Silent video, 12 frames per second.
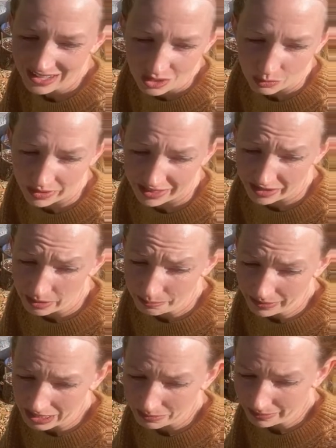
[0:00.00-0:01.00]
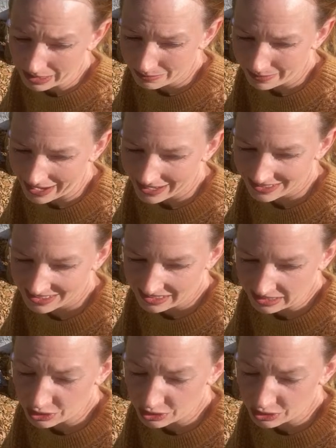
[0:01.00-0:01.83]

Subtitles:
One of their big bags is like